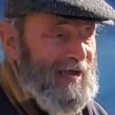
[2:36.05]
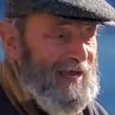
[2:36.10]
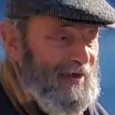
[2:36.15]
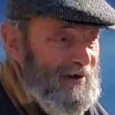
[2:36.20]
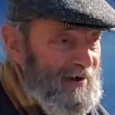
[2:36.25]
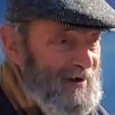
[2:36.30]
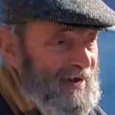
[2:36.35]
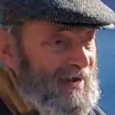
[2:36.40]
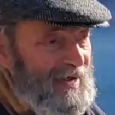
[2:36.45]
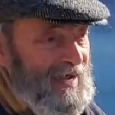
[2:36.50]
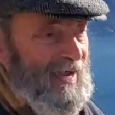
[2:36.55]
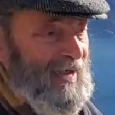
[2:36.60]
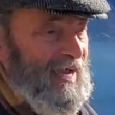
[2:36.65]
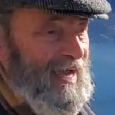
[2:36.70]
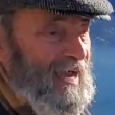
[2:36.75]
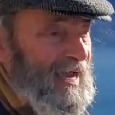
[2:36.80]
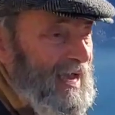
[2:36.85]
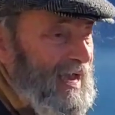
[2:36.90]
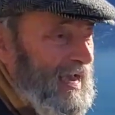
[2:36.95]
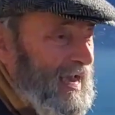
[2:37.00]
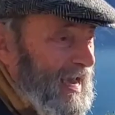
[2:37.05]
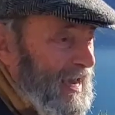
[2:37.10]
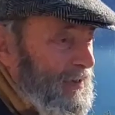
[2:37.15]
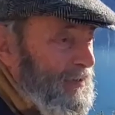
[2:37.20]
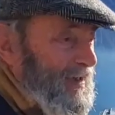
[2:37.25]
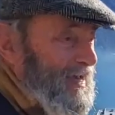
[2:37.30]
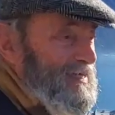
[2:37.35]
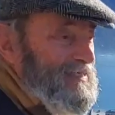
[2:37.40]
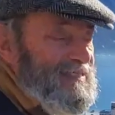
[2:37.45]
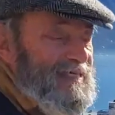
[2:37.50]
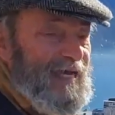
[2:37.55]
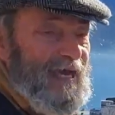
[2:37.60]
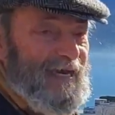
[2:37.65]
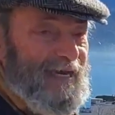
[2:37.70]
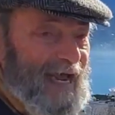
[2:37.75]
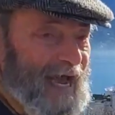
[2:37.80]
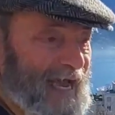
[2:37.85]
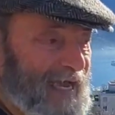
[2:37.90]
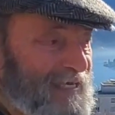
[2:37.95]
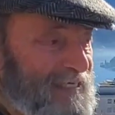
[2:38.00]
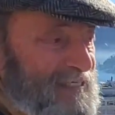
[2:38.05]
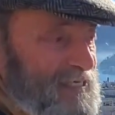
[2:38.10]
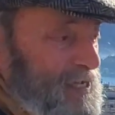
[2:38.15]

here, and you can see a nice,